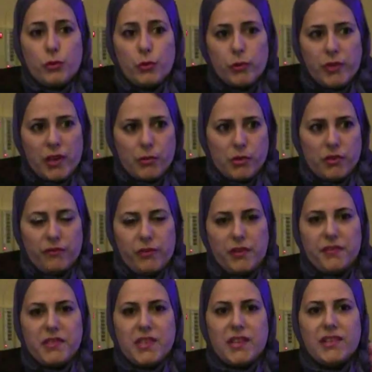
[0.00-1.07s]

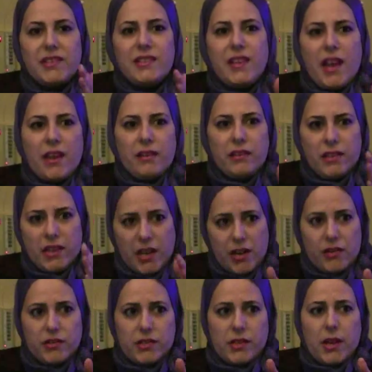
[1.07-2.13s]
2015, 10
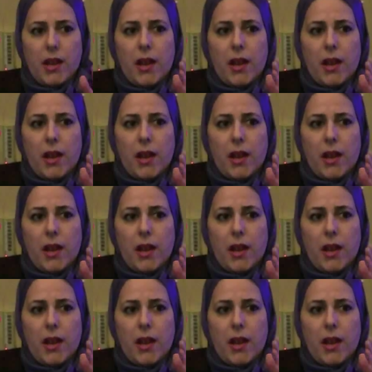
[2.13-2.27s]
years,